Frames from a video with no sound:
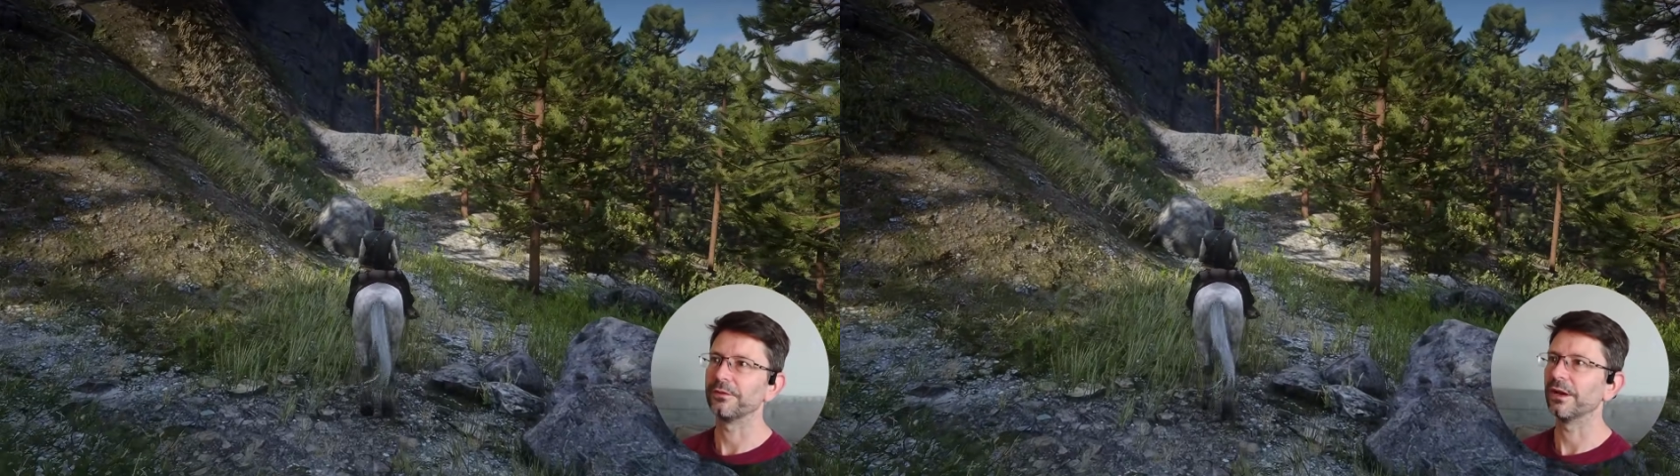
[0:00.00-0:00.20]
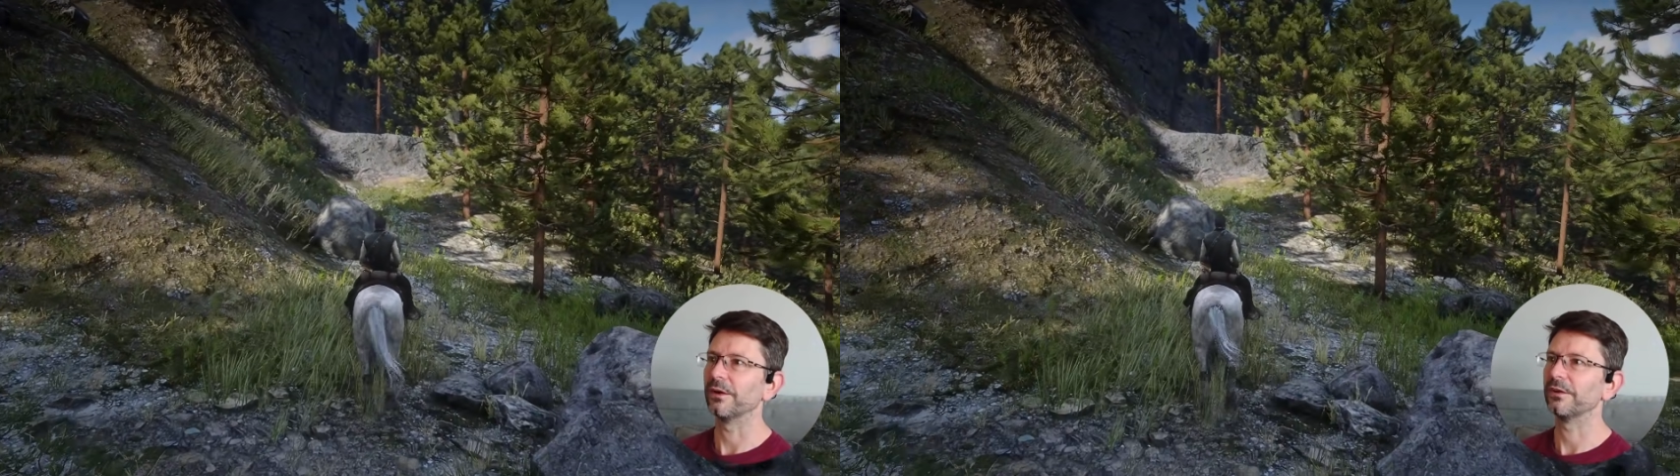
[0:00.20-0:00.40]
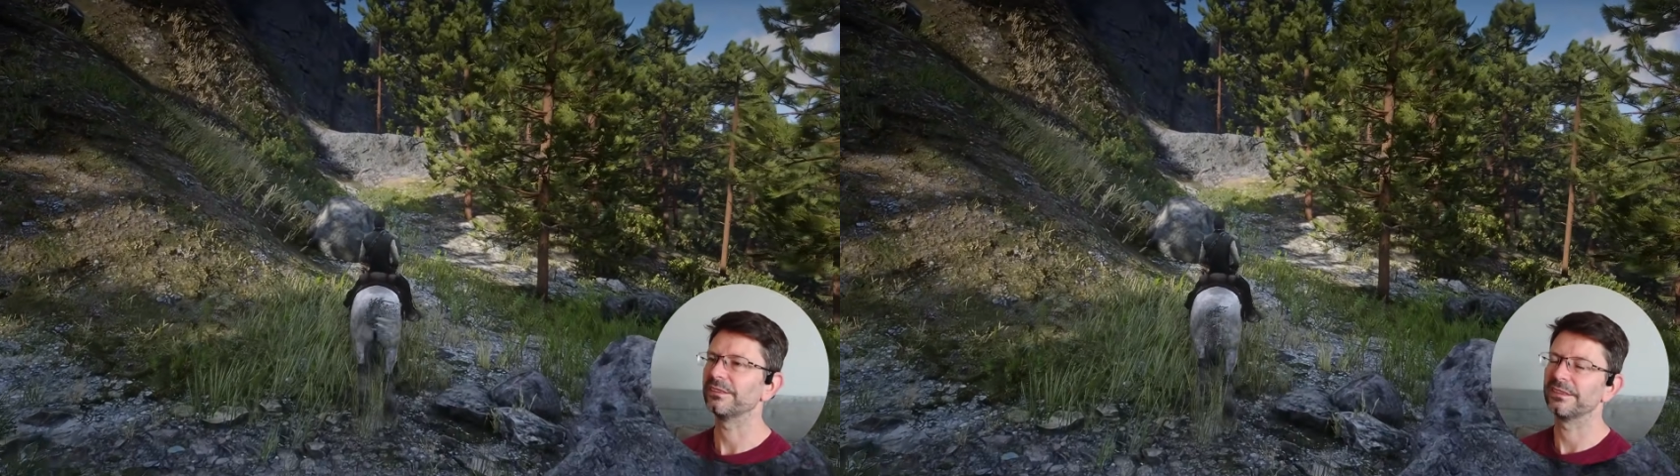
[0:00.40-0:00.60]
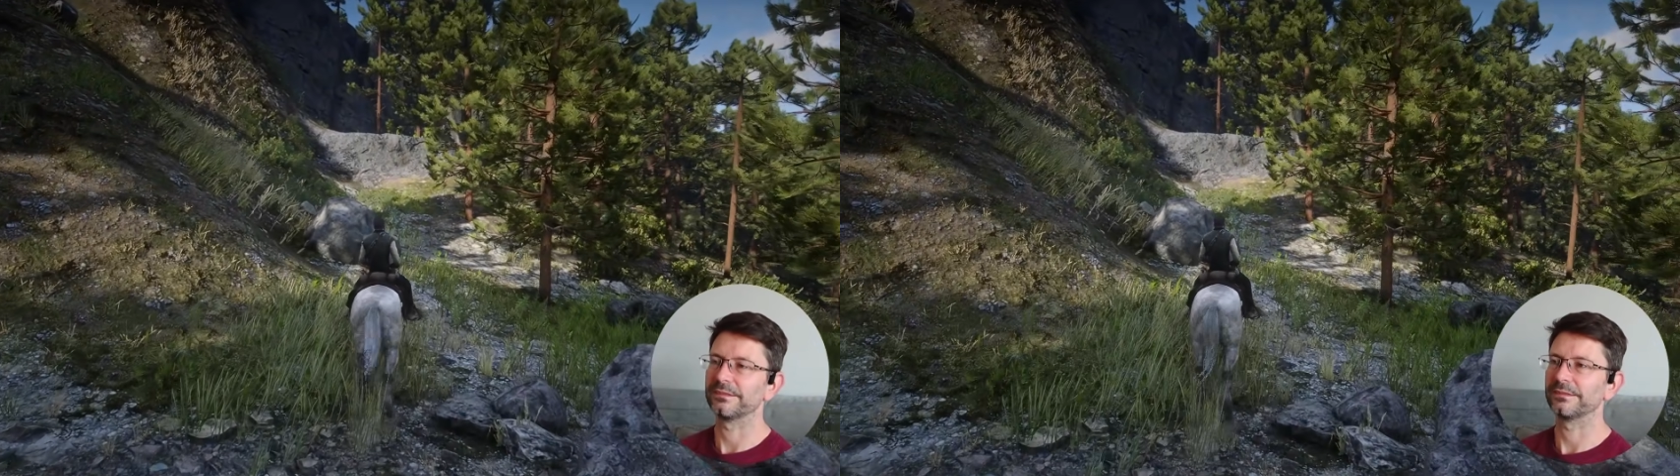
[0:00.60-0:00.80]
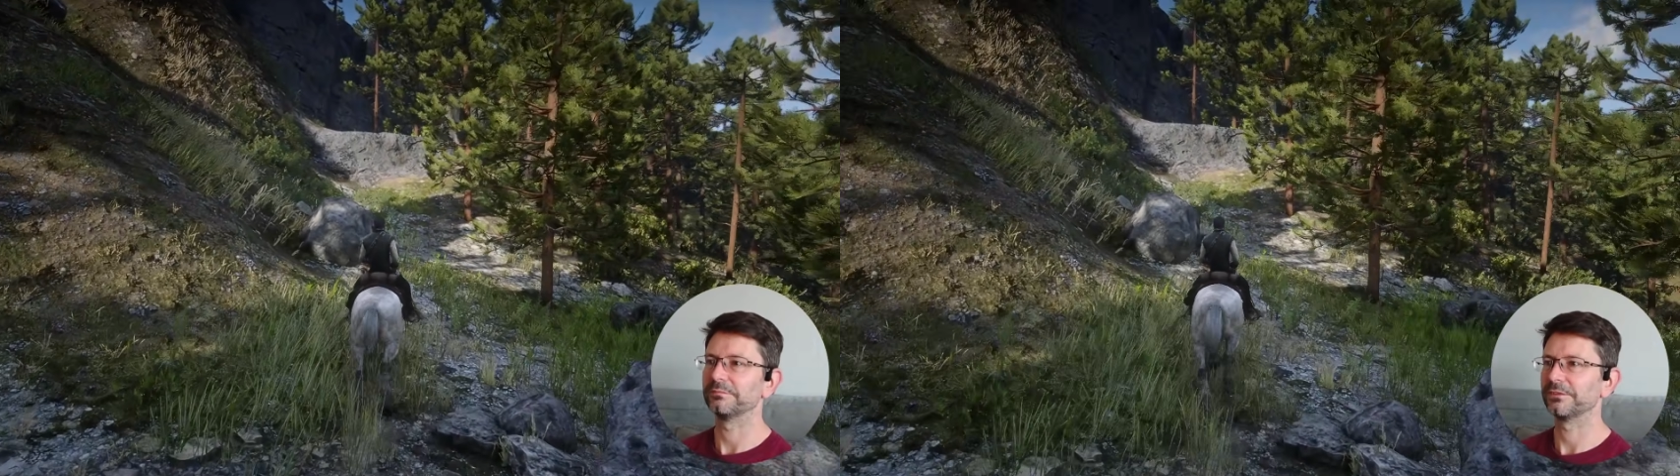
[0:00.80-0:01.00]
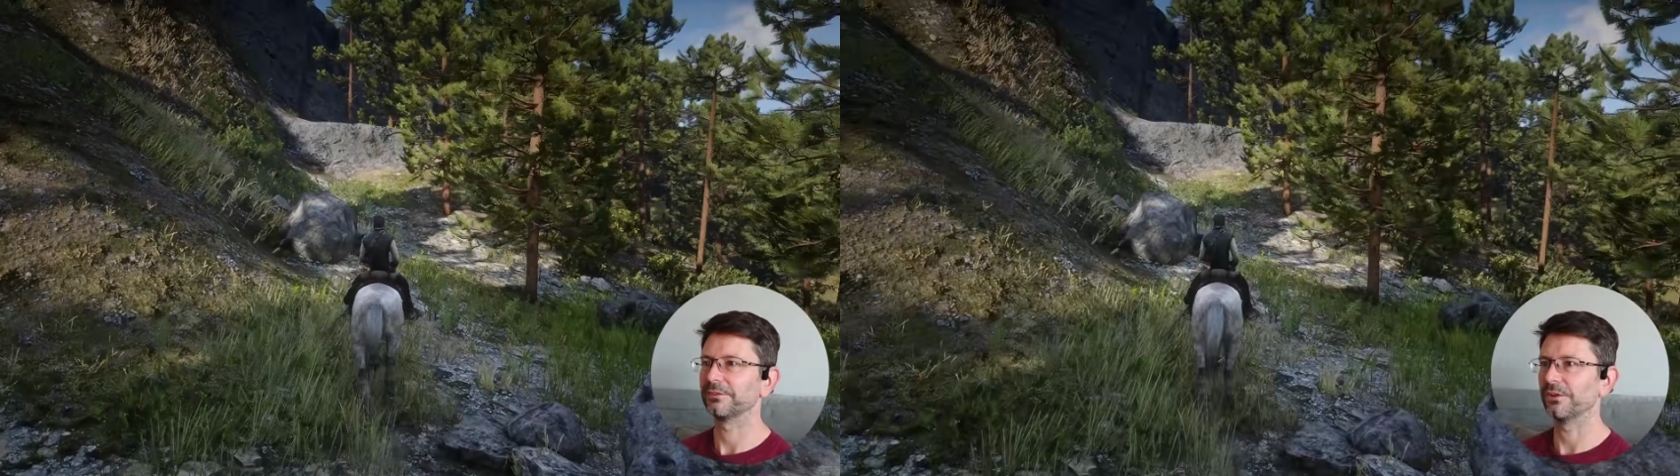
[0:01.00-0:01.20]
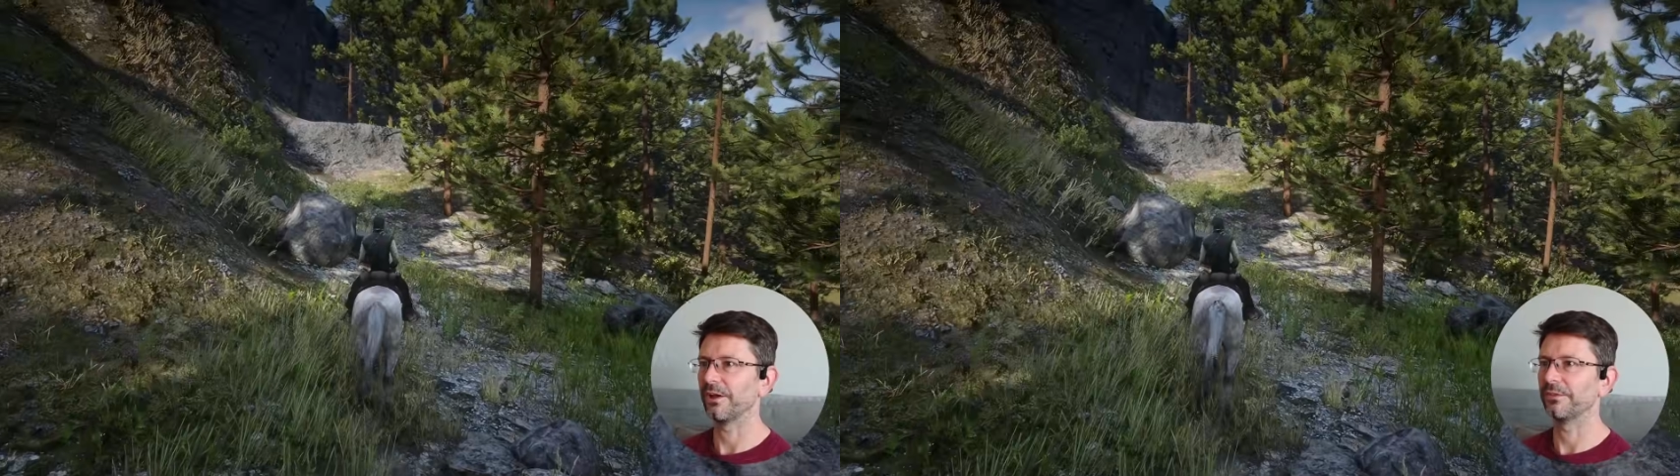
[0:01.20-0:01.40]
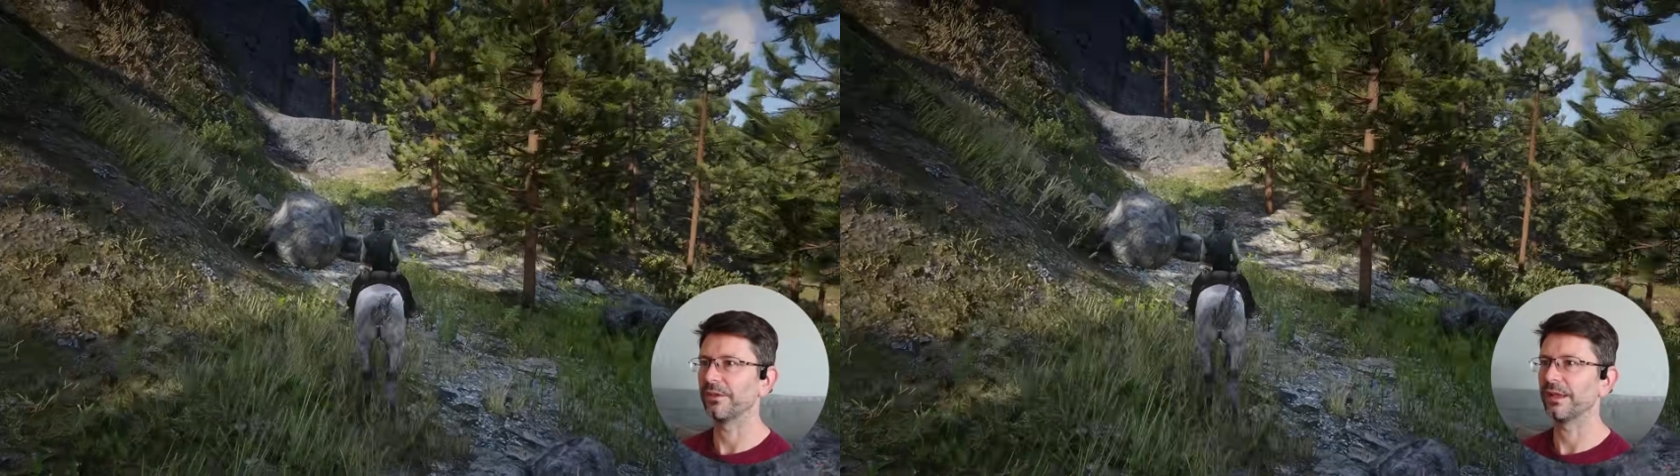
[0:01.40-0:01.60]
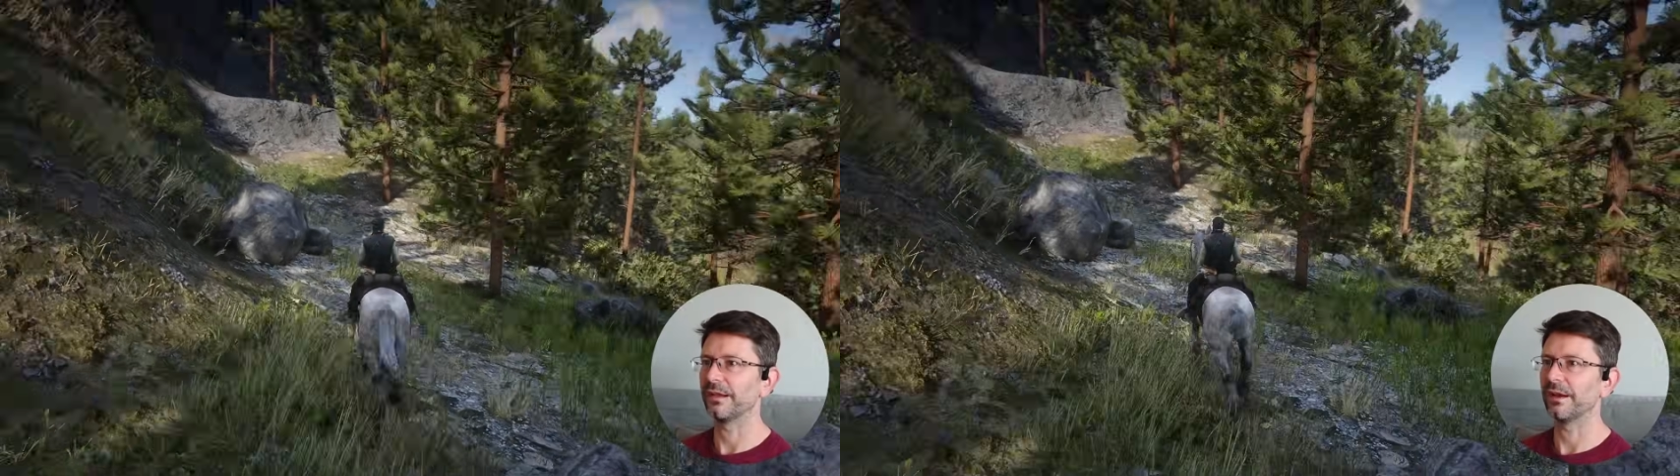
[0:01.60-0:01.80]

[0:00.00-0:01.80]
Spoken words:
You know, it's not a thing.